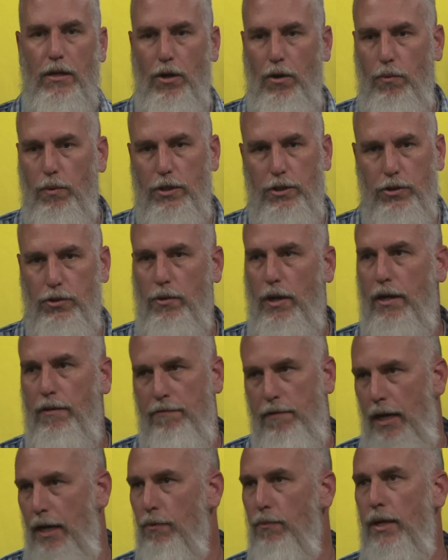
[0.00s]
we're just trying
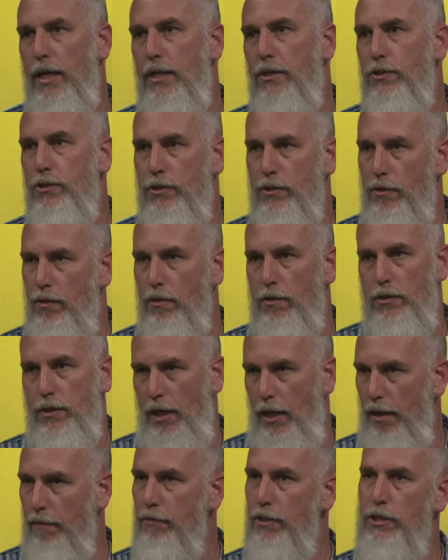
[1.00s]
to find ways to
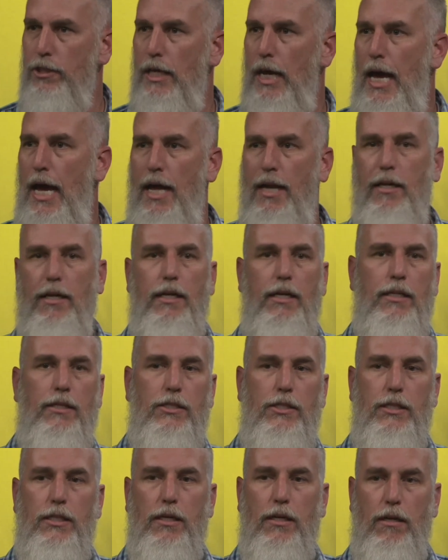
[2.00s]
leverage that
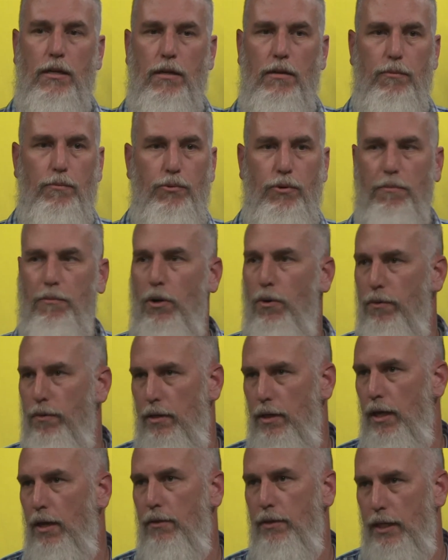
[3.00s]
and still
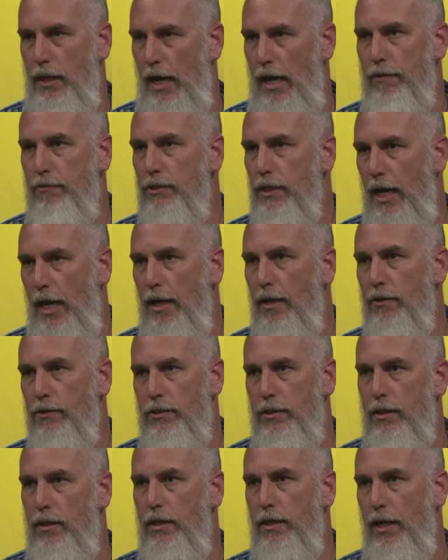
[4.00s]
promote healthy
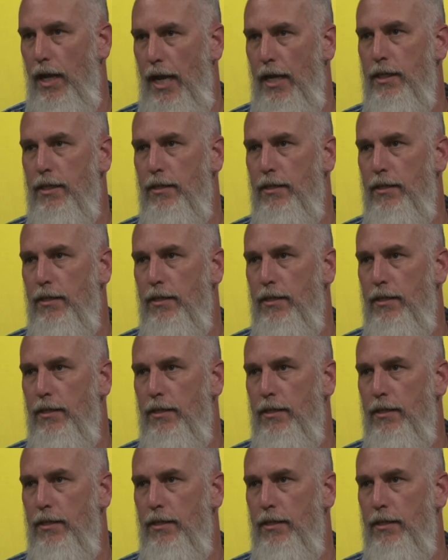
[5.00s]
lifestyles and